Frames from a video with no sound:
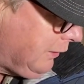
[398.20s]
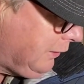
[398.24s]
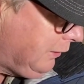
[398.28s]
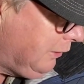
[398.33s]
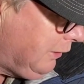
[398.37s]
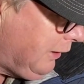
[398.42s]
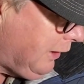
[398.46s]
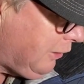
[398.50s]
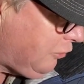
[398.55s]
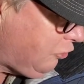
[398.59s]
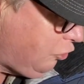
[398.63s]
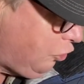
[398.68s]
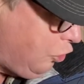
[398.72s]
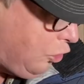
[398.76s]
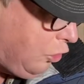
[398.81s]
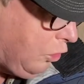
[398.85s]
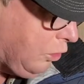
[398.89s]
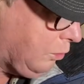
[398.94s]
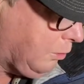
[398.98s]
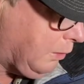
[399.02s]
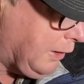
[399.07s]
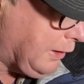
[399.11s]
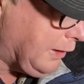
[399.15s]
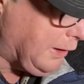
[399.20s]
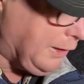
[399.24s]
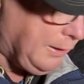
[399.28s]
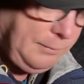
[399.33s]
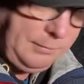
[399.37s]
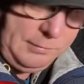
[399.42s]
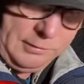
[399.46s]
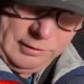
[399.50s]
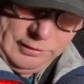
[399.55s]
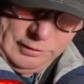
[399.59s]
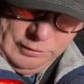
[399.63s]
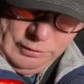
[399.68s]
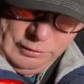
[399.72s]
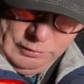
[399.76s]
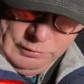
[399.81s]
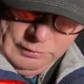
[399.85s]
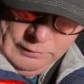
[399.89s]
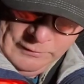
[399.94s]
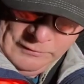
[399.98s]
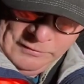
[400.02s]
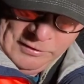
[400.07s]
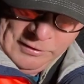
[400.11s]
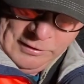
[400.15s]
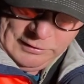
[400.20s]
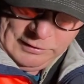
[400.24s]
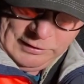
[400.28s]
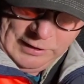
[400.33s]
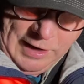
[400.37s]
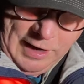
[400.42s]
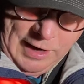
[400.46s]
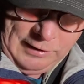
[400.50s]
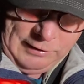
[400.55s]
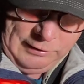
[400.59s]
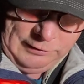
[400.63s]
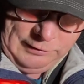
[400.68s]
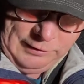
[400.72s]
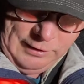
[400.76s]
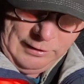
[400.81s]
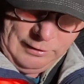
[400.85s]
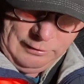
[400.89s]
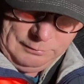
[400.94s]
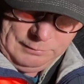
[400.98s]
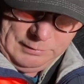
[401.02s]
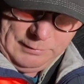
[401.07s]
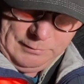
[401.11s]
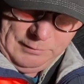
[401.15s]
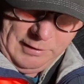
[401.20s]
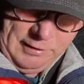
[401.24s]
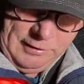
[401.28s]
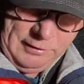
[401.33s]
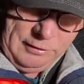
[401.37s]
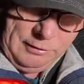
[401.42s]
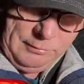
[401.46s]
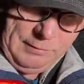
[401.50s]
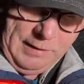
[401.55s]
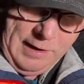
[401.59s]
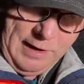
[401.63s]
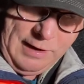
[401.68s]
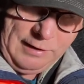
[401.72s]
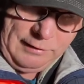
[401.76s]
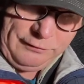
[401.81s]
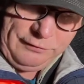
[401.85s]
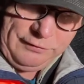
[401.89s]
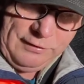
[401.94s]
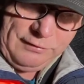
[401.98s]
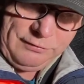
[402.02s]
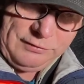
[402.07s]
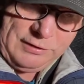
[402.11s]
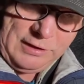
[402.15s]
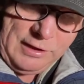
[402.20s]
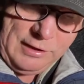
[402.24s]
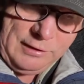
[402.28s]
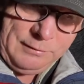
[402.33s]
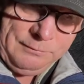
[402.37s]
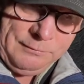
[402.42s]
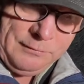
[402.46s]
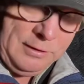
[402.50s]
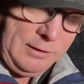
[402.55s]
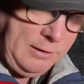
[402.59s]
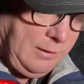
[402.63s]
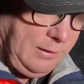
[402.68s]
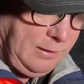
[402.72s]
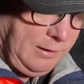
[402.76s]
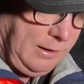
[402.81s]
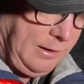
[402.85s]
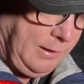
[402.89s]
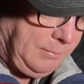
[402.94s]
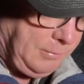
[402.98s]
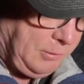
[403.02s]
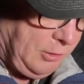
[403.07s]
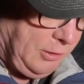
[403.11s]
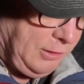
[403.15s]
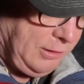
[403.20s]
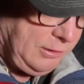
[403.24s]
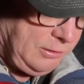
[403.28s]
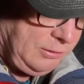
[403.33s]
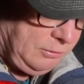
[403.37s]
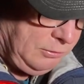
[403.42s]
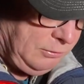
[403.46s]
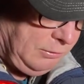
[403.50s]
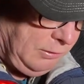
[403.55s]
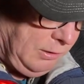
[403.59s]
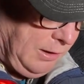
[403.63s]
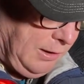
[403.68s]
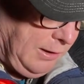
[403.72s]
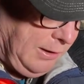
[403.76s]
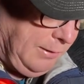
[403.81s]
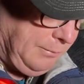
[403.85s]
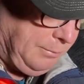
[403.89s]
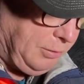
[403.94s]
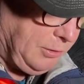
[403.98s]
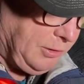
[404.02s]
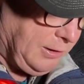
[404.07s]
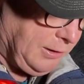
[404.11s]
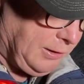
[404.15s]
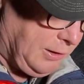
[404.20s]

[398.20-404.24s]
the next old one I'm going to tackle, then will be my old Mac 15. I'm going to put a